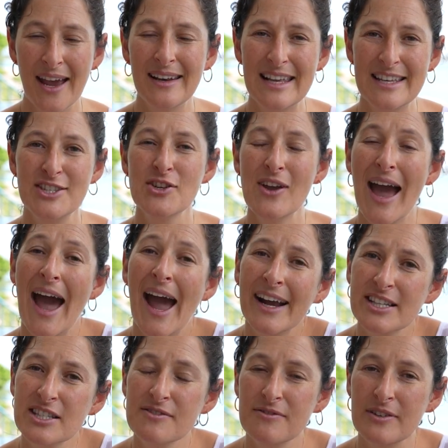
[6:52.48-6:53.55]
unless you
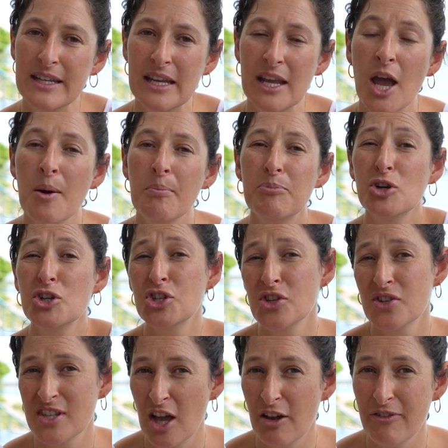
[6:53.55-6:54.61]
actively push
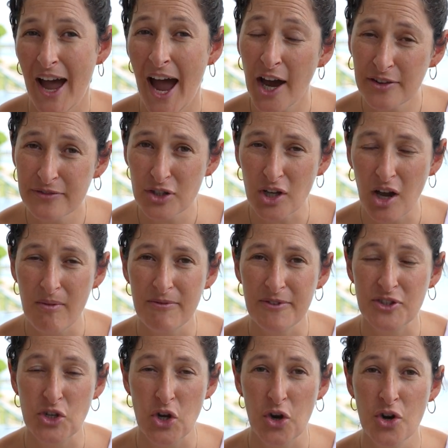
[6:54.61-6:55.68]
yourself out of your
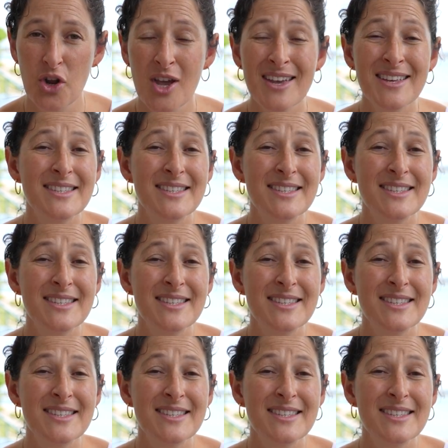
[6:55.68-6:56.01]
comfort zone,